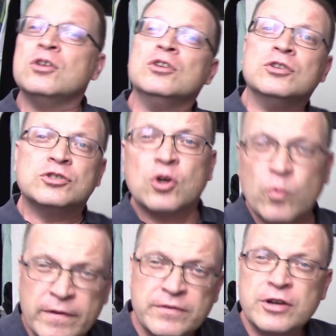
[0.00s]
So
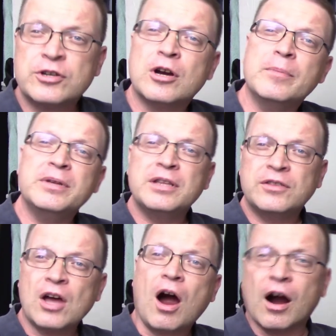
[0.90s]
we've determined that
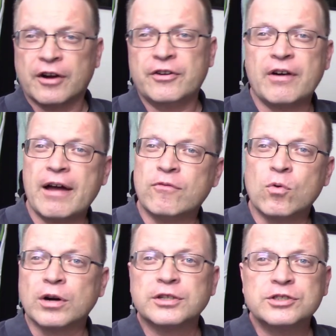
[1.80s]
the hard drive
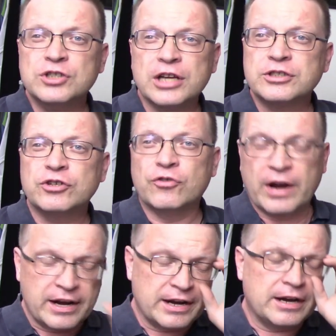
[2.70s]
works just
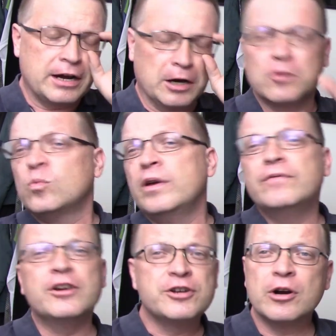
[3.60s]
great in here. We've
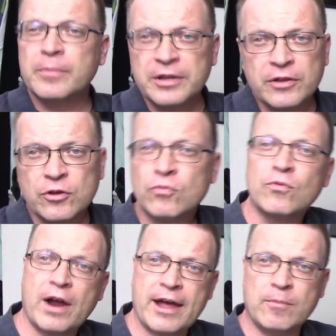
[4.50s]
determined that the
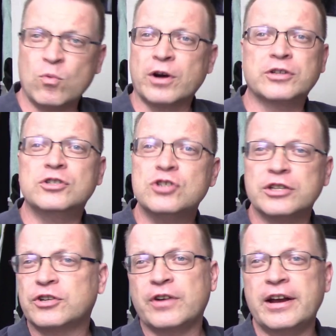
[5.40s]
RAM works
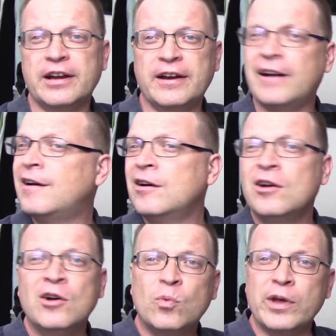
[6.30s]
just great in here.
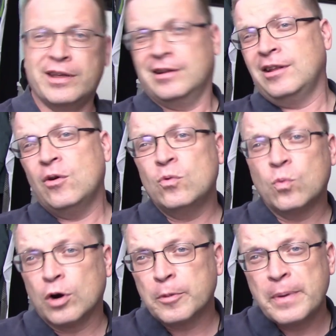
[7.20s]
We can load
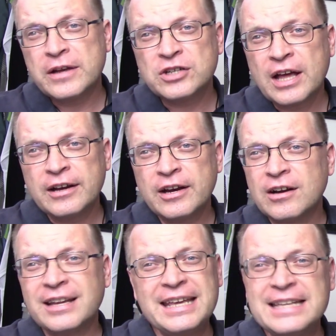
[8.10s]
Workbench on
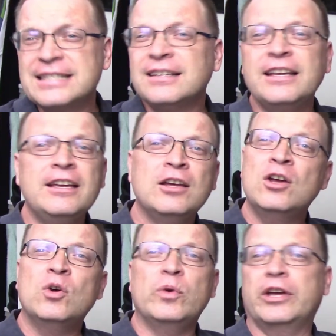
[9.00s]
here easily.
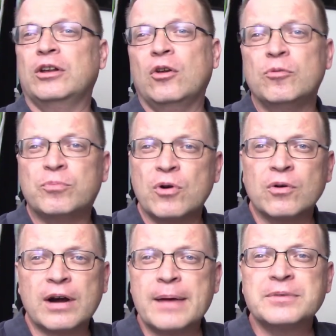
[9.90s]
We can load
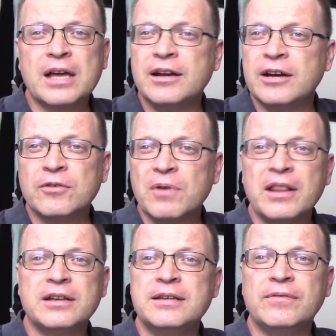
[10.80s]
programs on here
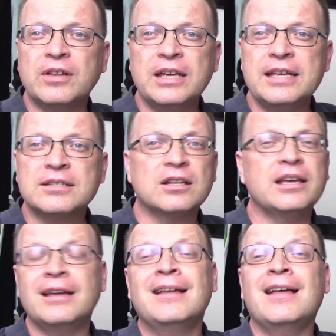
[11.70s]
relatively
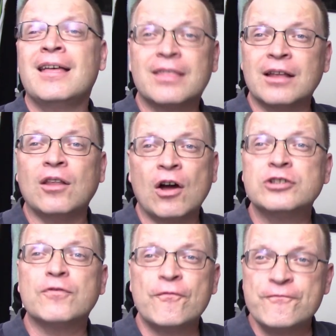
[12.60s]
easily. They
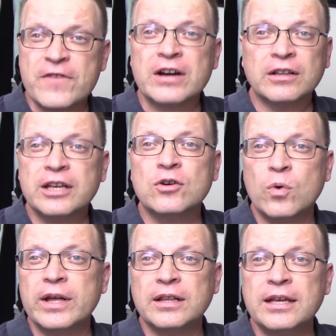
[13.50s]
launch fairly
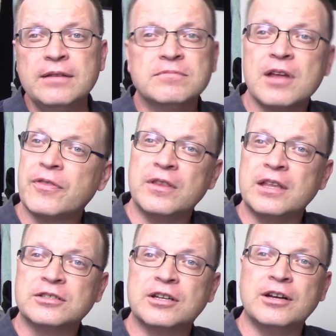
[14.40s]
quickly. Nothing
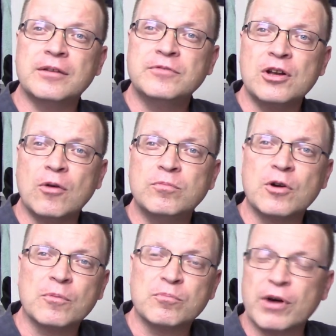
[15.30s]
that's gonna, you know,
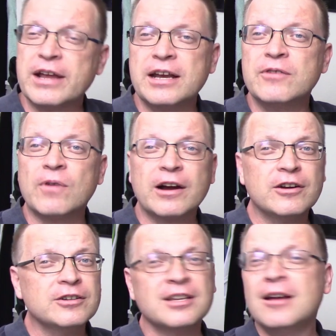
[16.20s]
break any
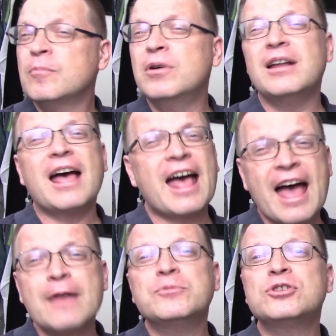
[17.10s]
records, but
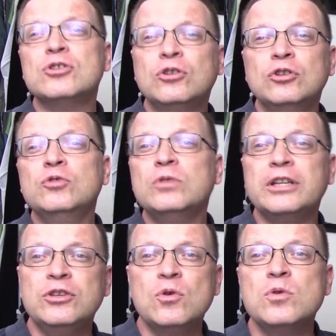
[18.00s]

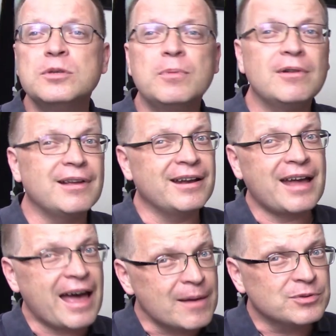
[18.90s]
absolutely usable
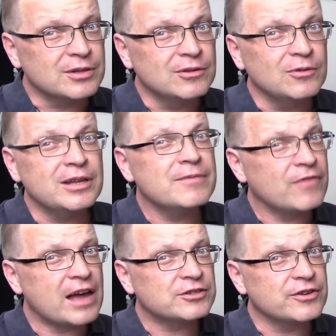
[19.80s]
and absolutely
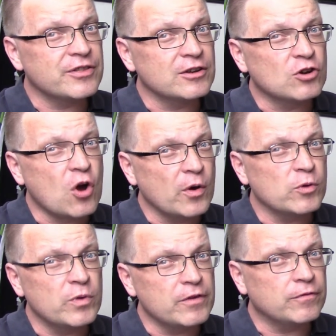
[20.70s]
faster than
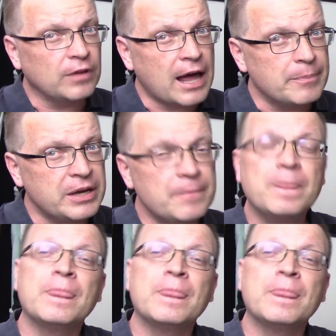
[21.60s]
going with a floppy.